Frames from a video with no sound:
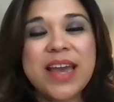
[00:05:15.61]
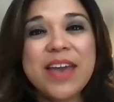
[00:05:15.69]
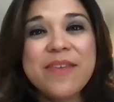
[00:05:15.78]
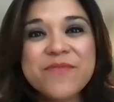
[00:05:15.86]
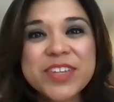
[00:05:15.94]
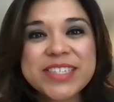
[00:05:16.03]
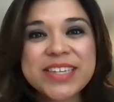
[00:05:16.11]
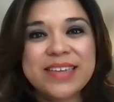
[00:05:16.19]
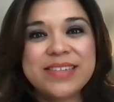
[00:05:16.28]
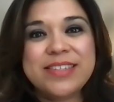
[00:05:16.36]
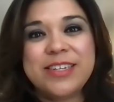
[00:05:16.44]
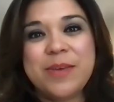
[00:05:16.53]

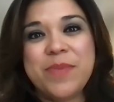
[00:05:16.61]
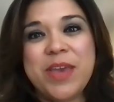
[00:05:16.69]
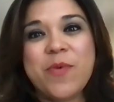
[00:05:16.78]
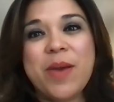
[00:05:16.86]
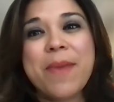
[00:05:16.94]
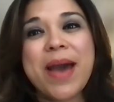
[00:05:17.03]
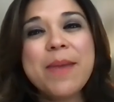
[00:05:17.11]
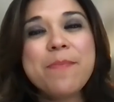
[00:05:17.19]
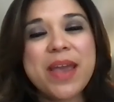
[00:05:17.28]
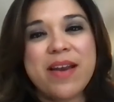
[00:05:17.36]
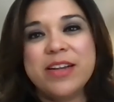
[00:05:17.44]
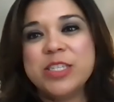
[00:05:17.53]
emphasized to me why my
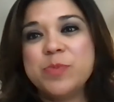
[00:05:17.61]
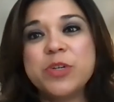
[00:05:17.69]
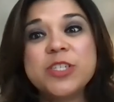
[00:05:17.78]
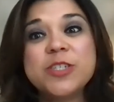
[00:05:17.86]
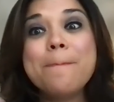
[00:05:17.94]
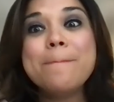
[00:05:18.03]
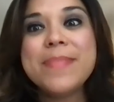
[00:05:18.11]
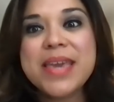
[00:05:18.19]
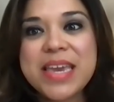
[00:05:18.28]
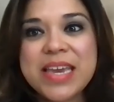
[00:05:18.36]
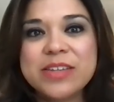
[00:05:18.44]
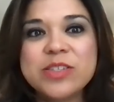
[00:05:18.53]
parents pushed
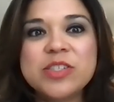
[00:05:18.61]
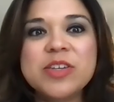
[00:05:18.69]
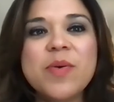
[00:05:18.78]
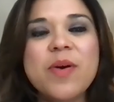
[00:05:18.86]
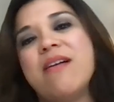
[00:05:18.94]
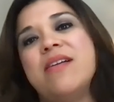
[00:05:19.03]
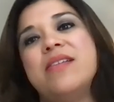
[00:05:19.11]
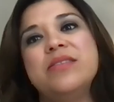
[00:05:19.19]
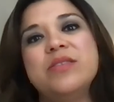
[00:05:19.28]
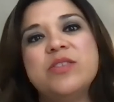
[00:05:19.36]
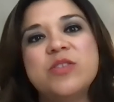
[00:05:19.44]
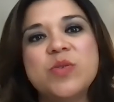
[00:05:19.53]
me so hard
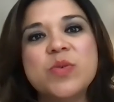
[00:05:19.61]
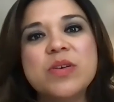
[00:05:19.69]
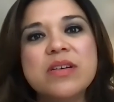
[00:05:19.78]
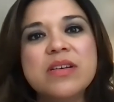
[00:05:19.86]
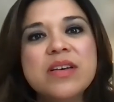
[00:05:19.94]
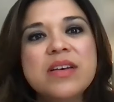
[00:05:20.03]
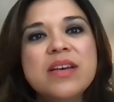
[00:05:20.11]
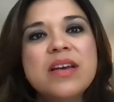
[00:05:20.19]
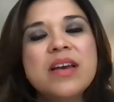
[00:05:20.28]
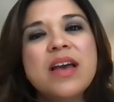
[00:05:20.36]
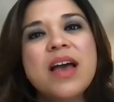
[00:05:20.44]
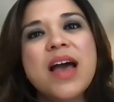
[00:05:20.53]
in school.
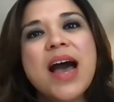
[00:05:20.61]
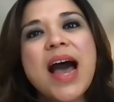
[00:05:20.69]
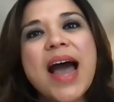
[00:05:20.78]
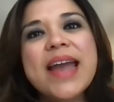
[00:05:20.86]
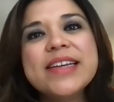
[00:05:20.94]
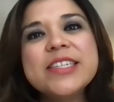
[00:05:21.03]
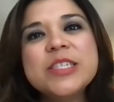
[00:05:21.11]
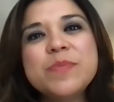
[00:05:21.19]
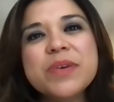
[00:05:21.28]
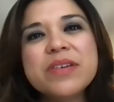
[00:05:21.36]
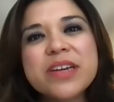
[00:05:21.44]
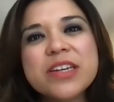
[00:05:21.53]
I
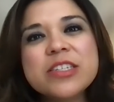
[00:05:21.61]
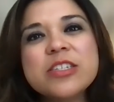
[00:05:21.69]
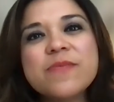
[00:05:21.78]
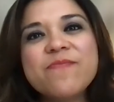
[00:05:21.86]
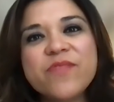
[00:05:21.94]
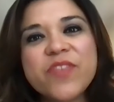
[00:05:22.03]
experienced